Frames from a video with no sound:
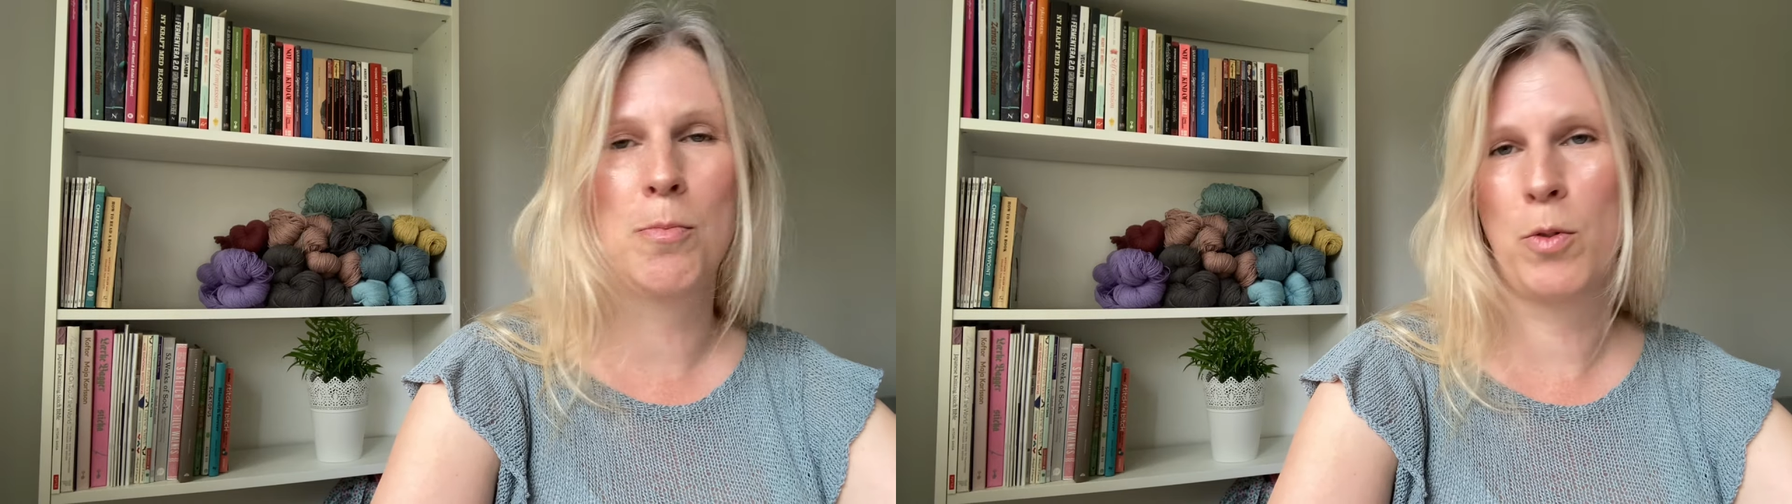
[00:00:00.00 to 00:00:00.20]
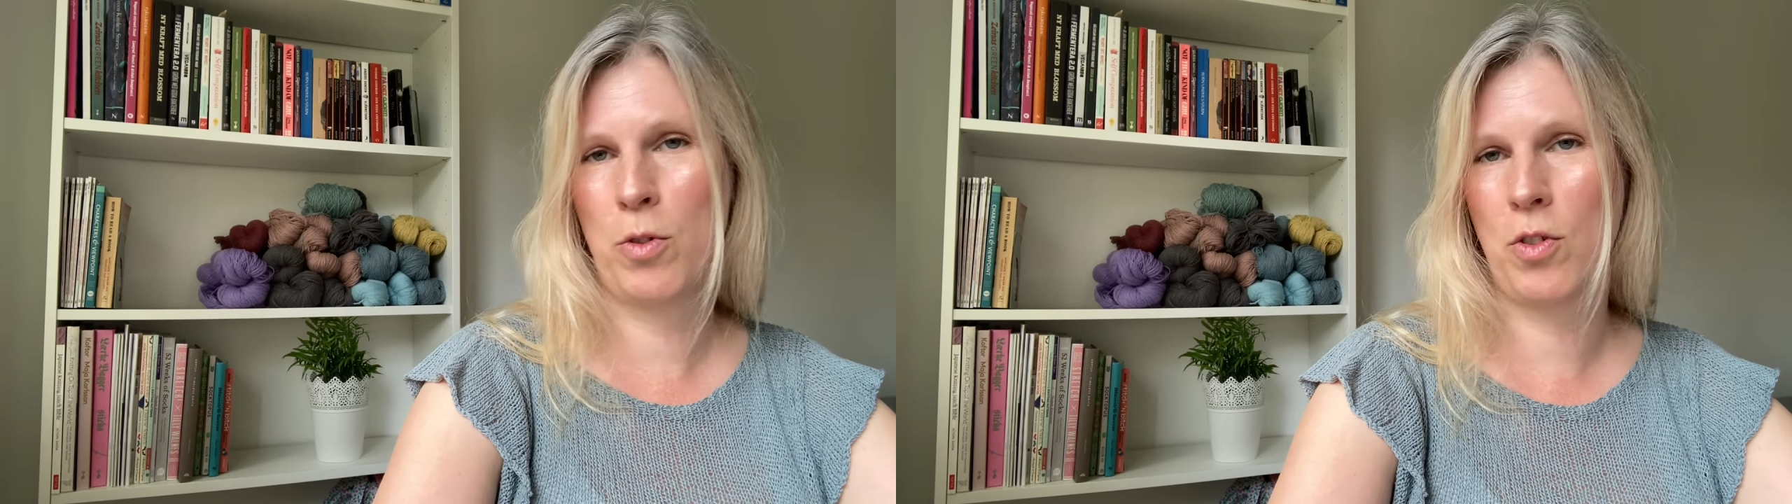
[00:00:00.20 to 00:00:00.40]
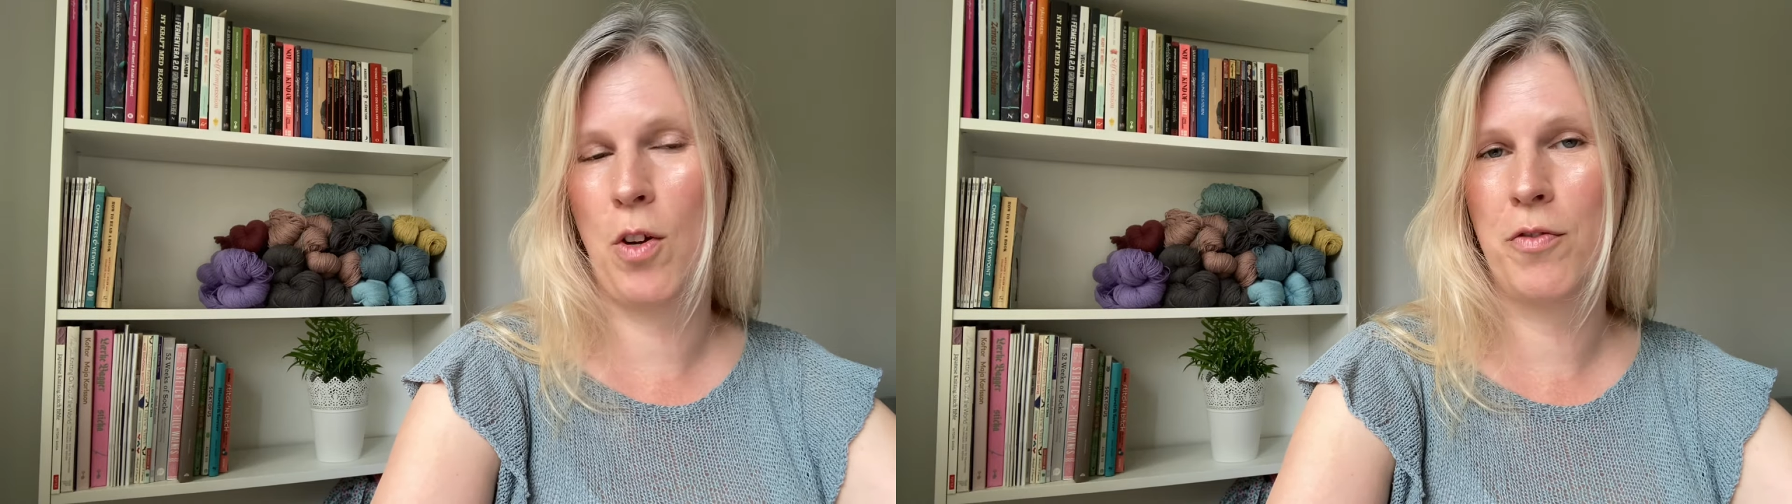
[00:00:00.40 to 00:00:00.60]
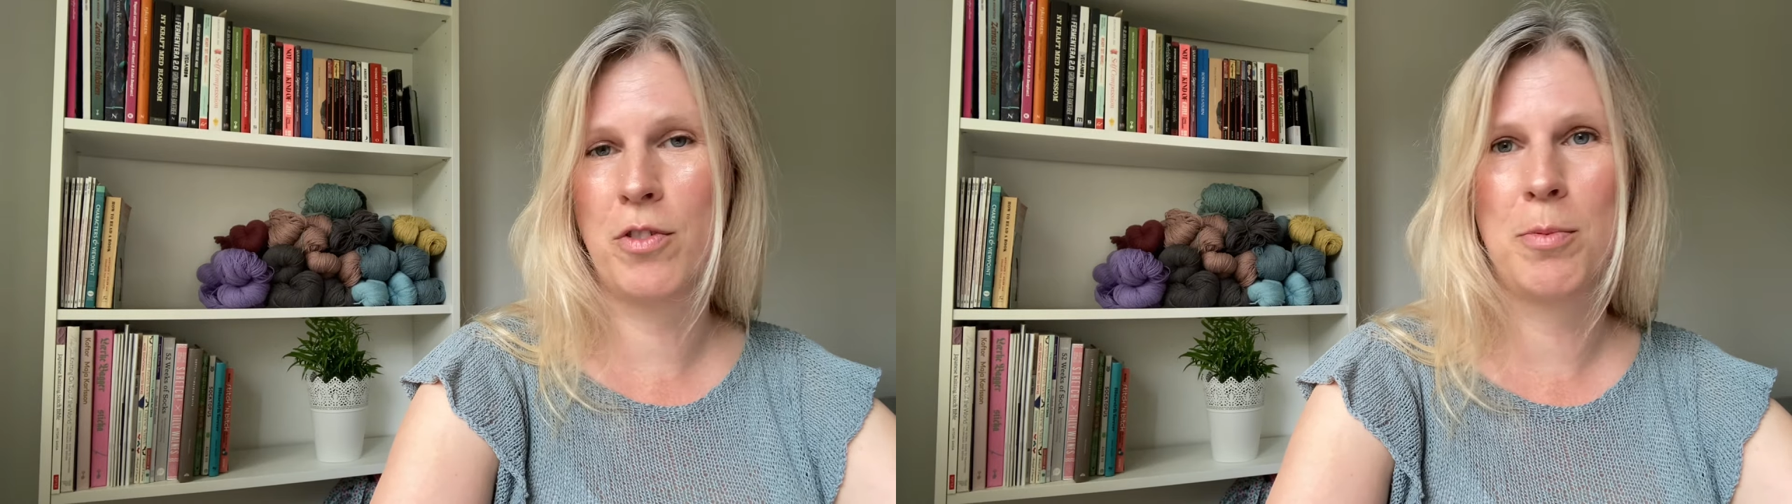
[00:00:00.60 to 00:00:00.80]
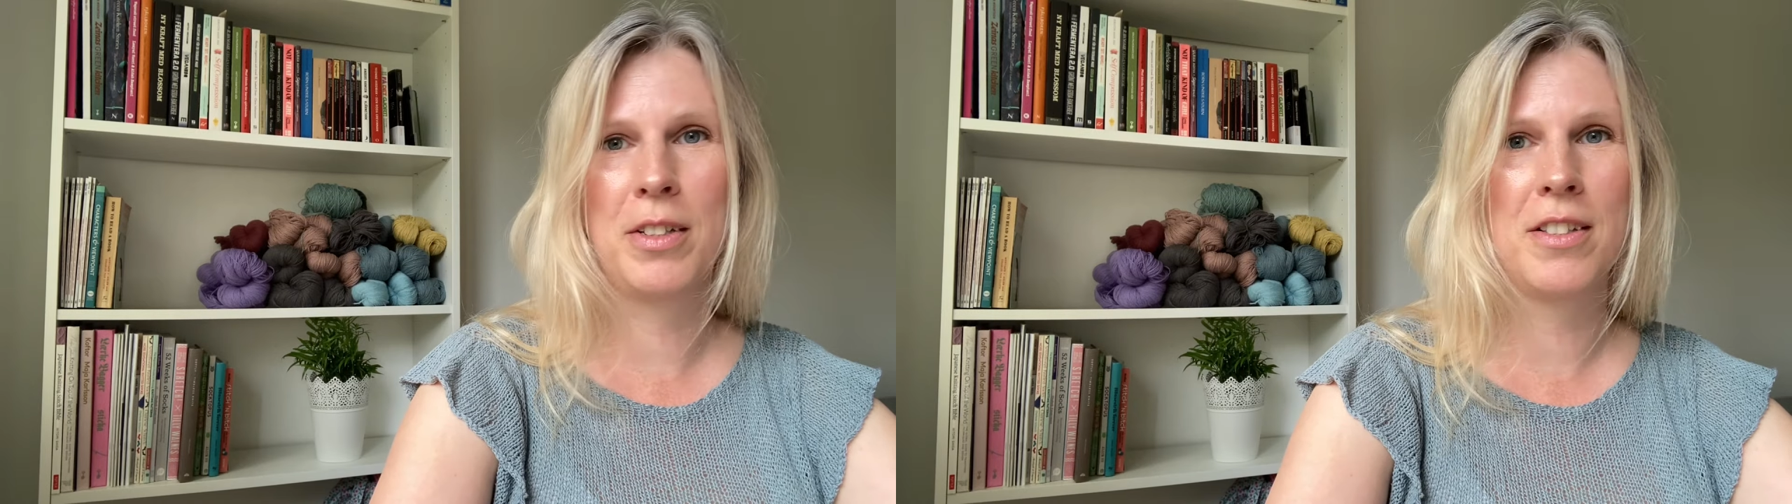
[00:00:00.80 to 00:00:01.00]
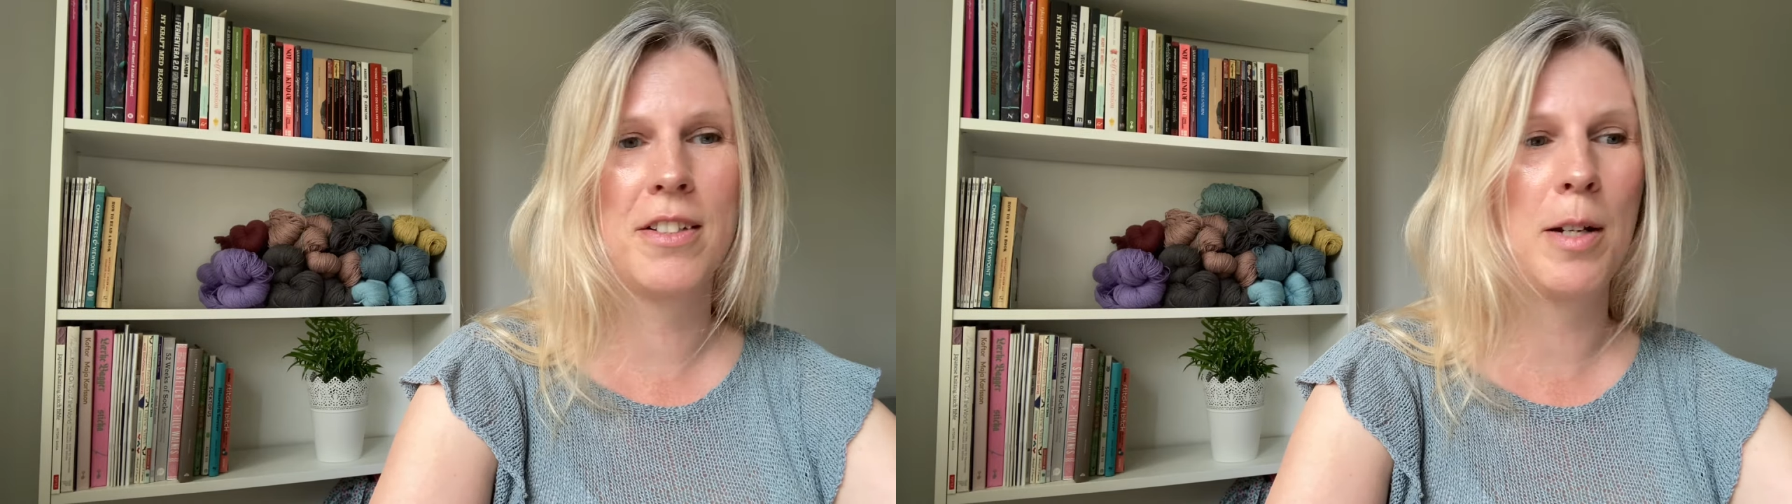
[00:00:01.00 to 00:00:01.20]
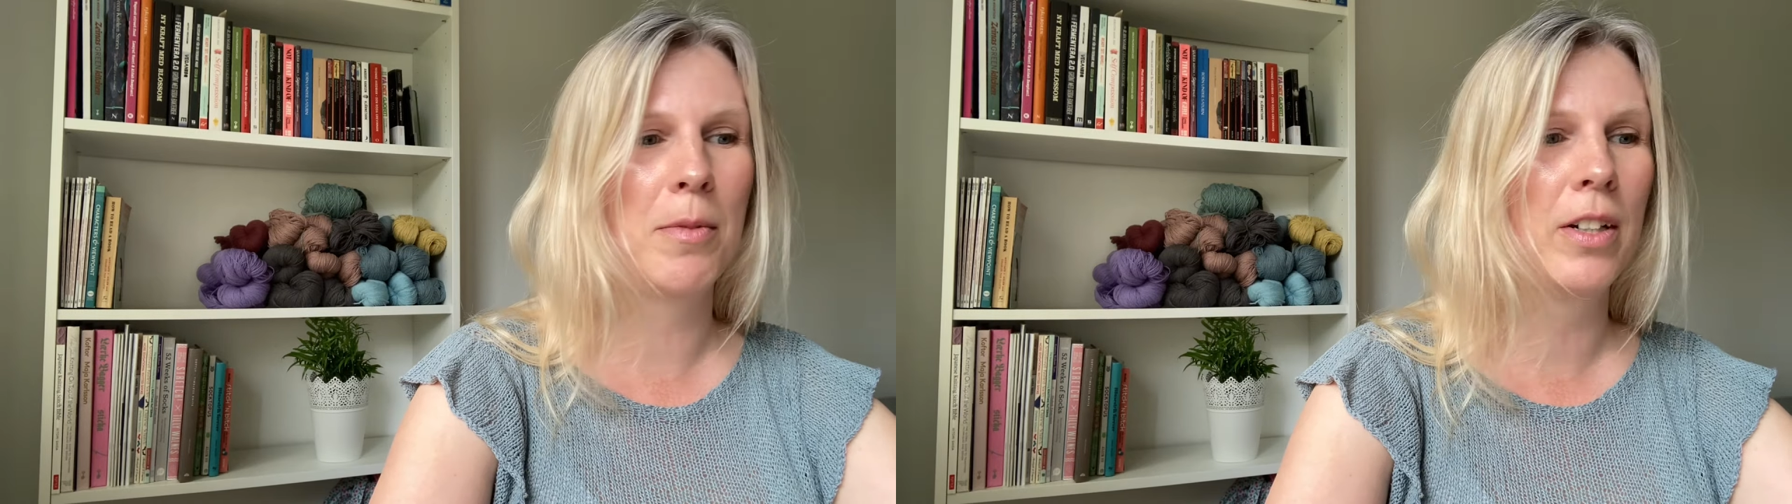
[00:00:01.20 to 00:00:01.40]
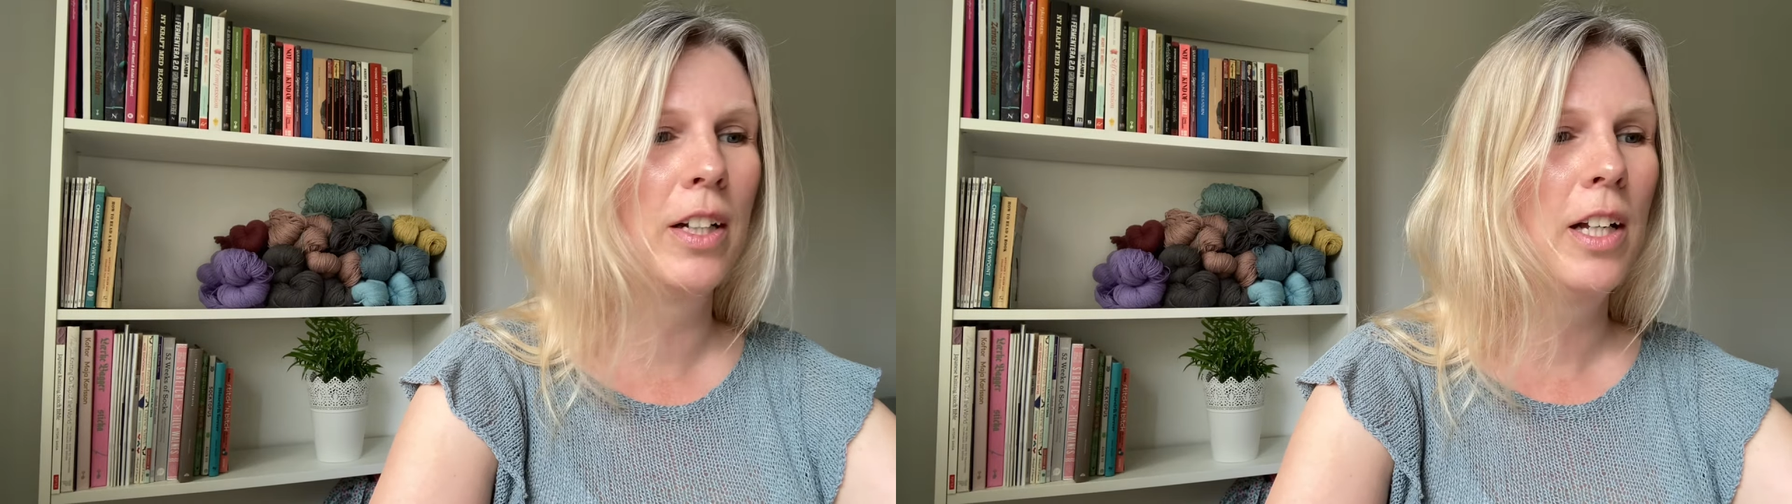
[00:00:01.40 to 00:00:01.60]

most comfortable in the summer.